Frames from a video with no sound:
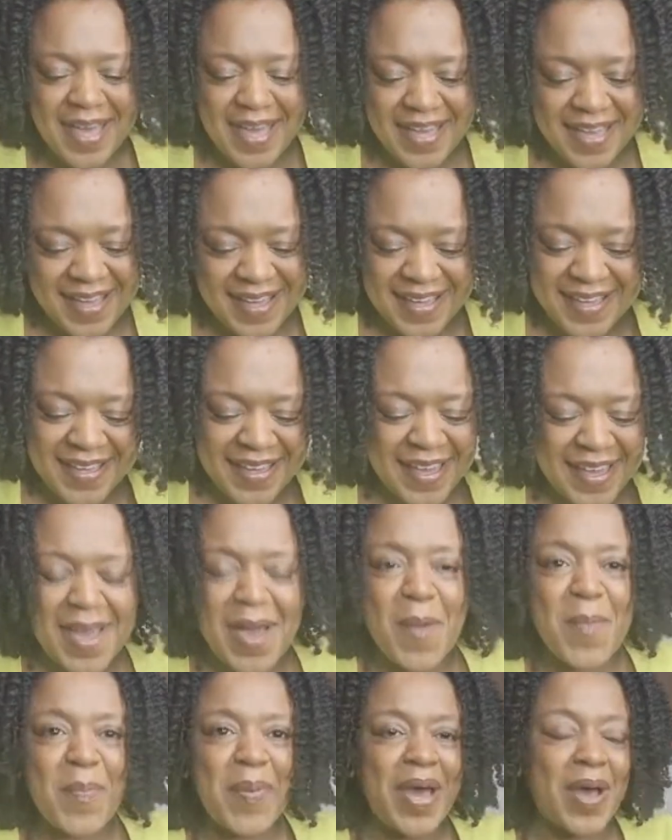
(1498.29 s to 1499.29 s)
uh, yeah,
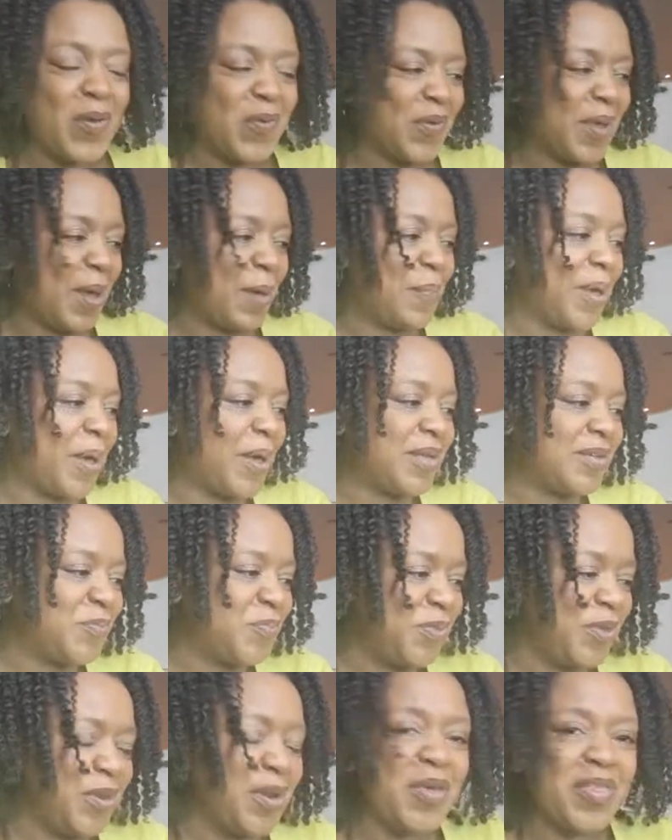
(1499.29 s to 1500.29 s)
about, about,
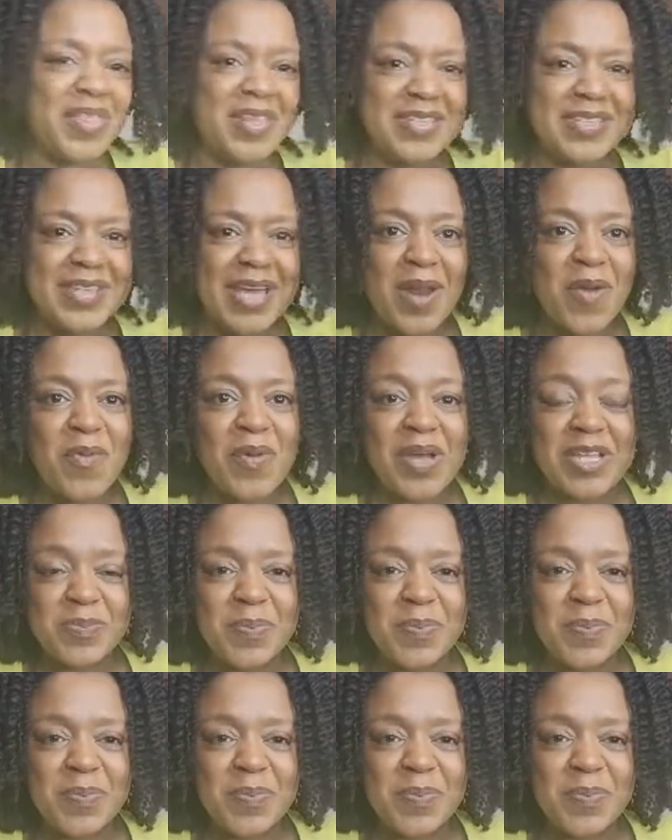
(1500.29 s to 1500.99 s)
you know, those kind of words.